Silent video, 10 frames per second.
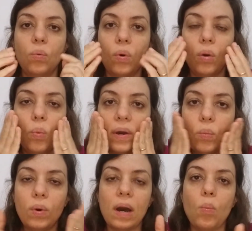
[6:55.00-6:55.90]

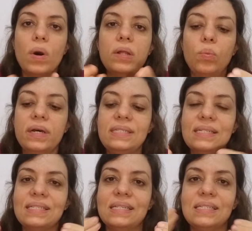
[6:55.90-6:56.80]
What is the
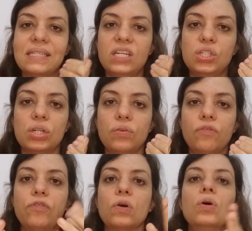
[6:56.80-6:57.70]
sensation you
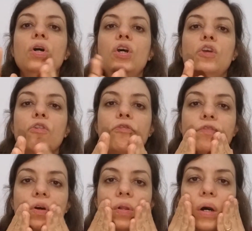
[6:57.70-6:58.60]
feel? You
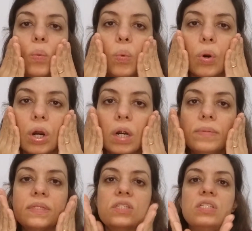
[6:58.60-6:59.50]
feel a
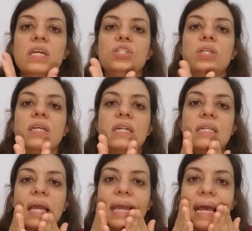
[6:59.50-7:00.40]
warm sensation, then
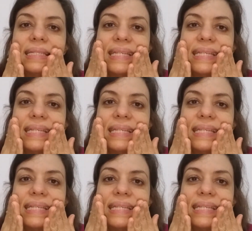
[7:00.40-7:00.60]
it gets